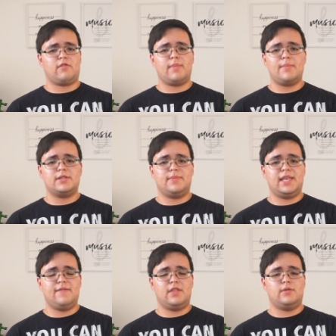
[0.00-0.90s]
Remember to be
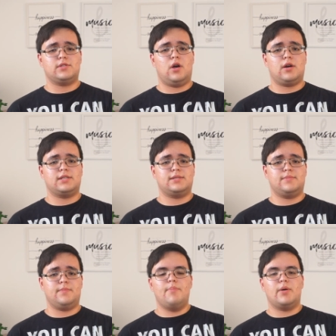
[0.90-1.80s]
giving those hearts
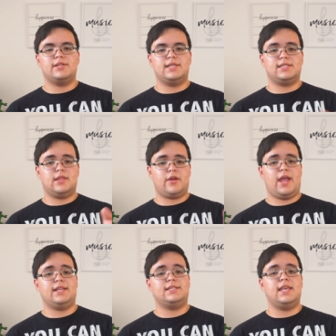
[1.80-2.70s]
bonuses to their
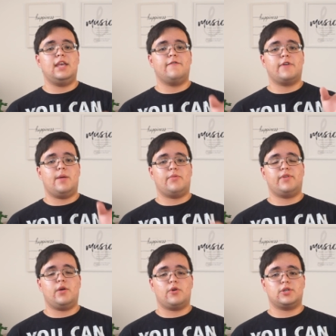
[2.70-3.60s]
AC from
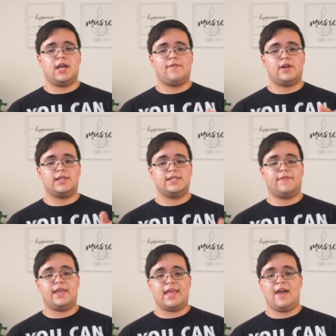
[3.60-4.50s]
three quarters cover and stuff
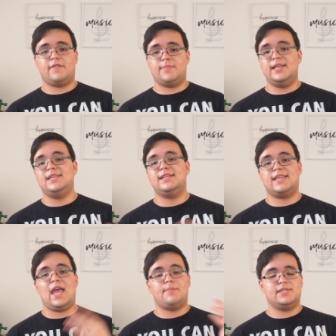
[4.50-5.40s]
like that if the PCs
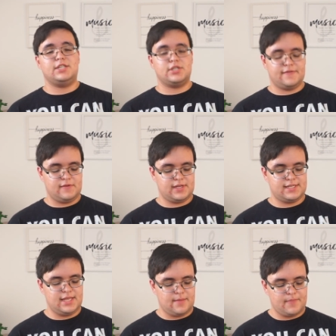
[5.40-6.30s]
can't position to fully
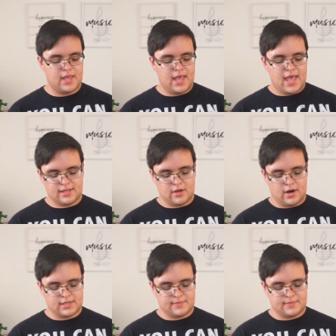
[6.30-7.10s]
see them. The hearts